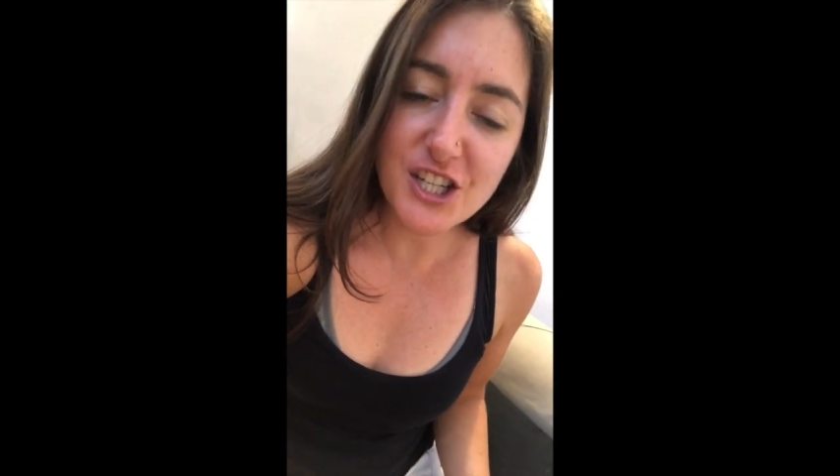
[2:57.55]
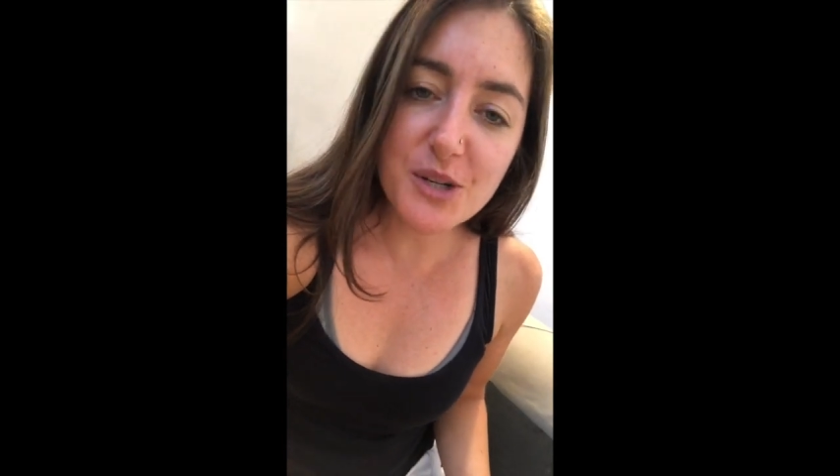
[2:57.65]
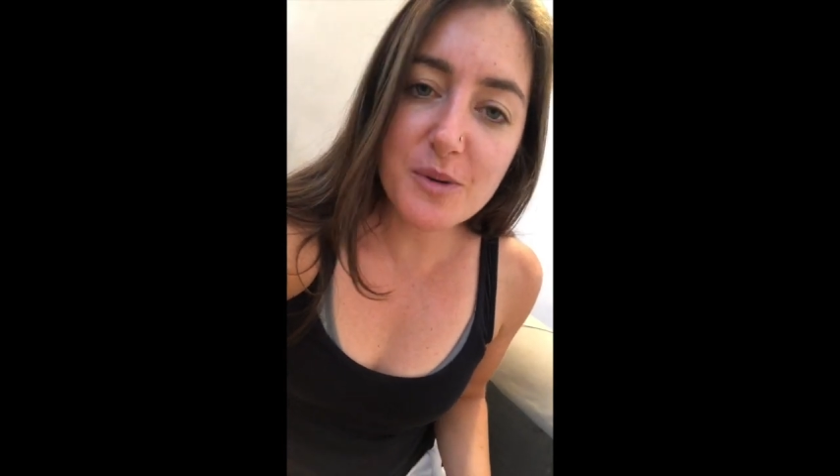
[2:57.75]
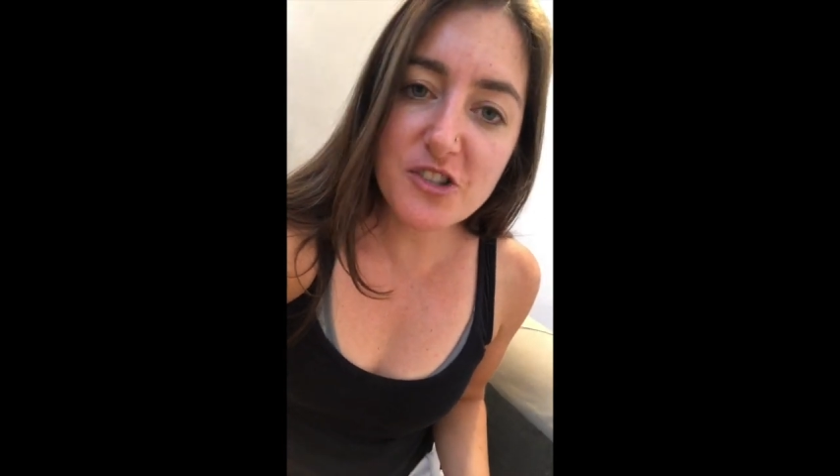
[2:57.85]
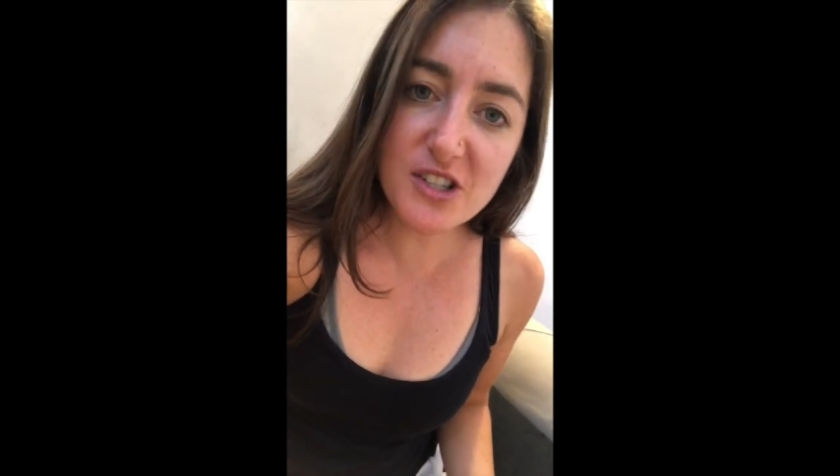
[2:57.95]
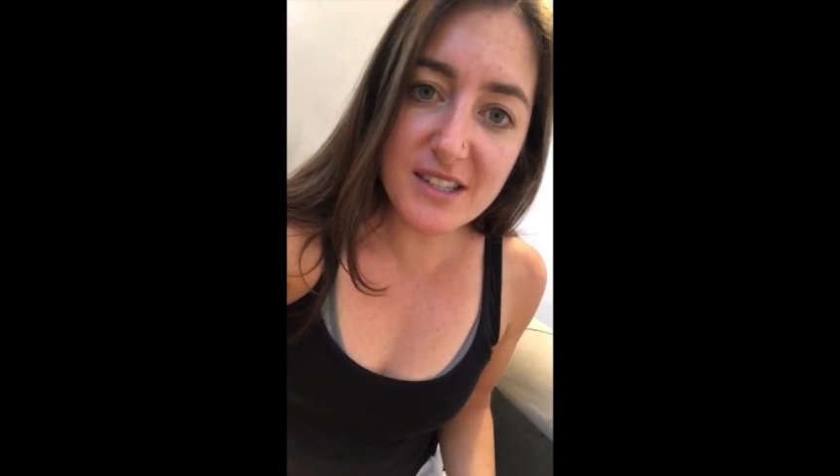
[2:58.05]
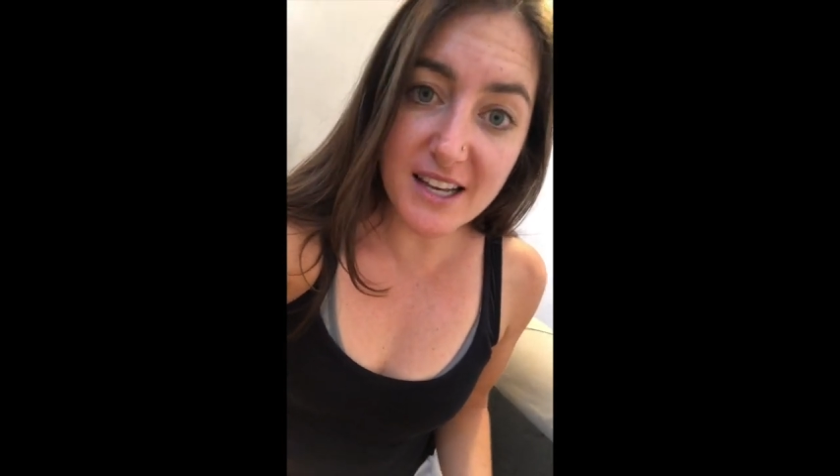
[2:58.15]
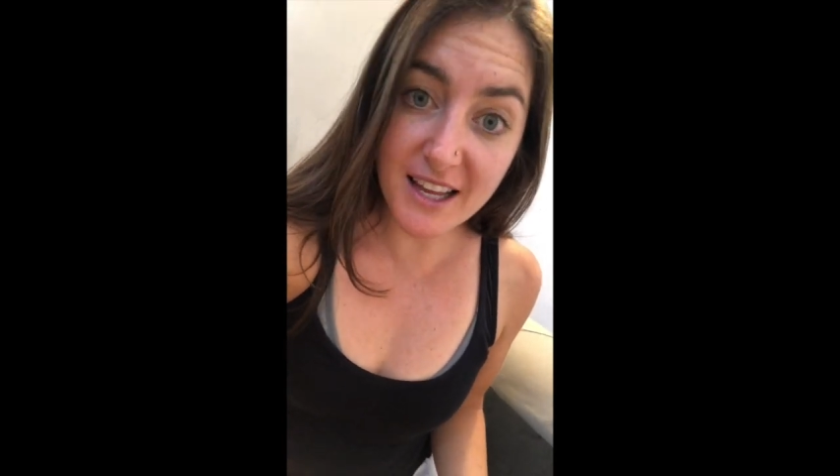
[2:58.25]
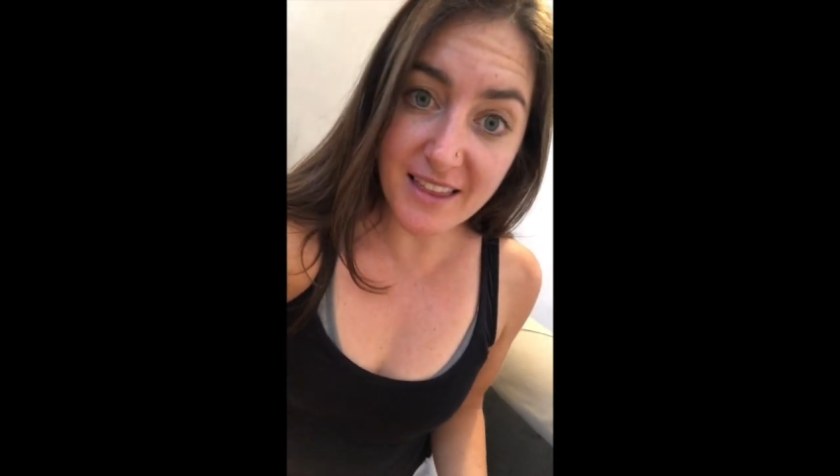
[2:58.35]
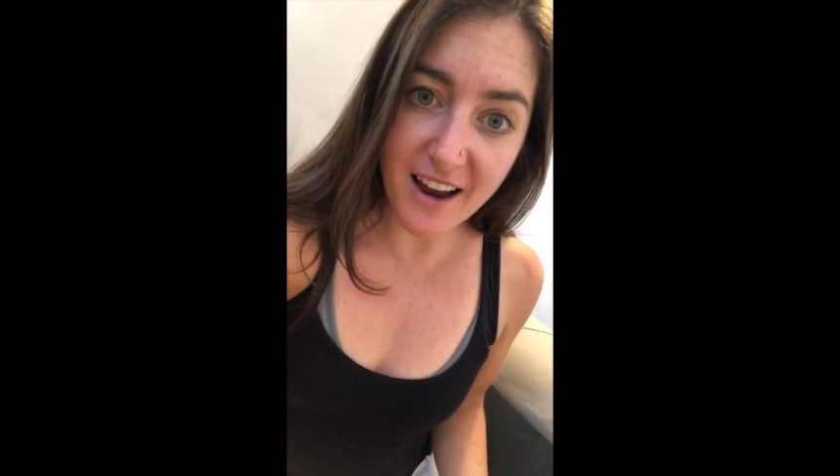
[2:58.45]
she was just
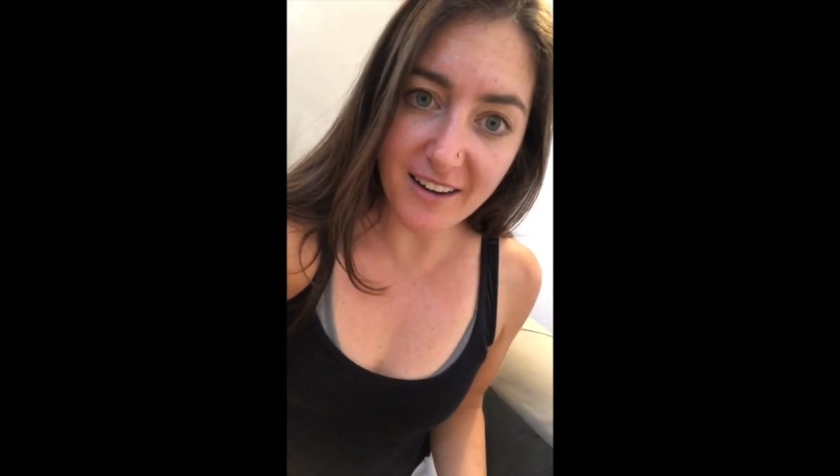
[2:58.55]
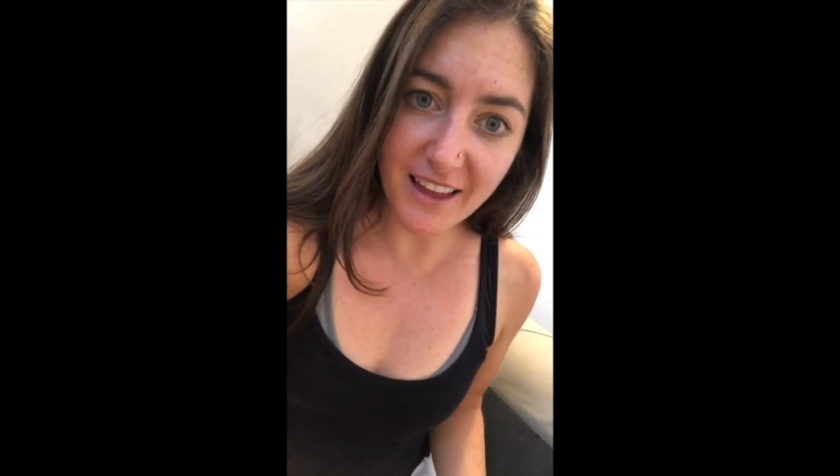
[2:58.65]
sitting there,